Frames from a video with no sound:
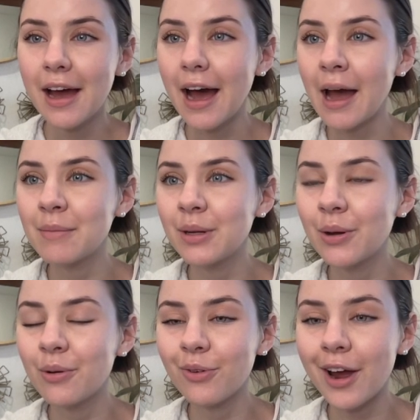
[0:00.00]
I'm in
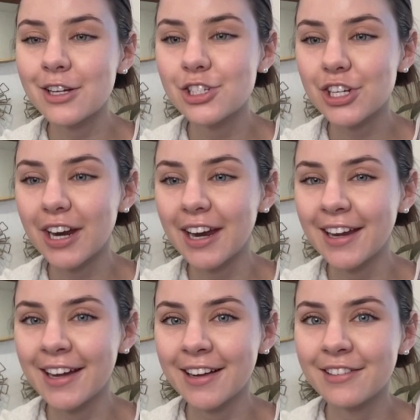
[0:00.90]
no rush,
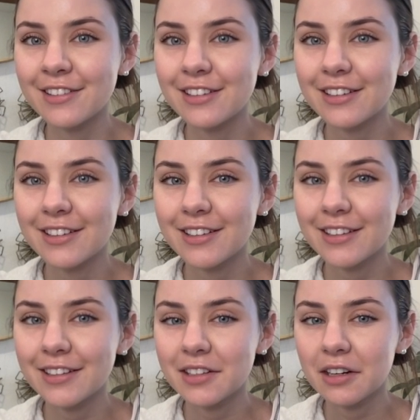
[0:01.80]
and
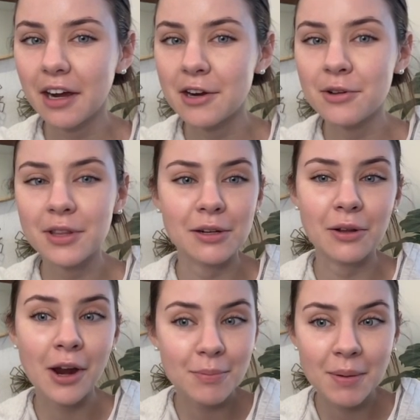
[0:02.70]
I know that a
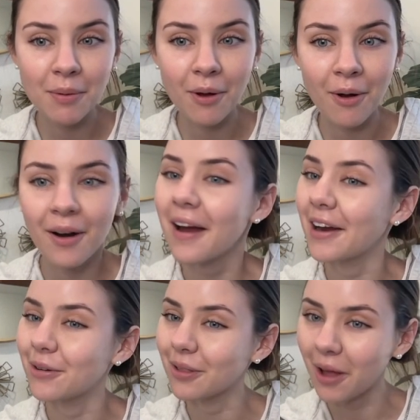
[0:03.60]
lot of people are.
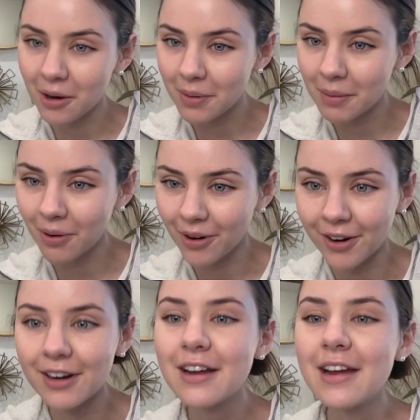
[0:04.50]
I know a lot of people aren't.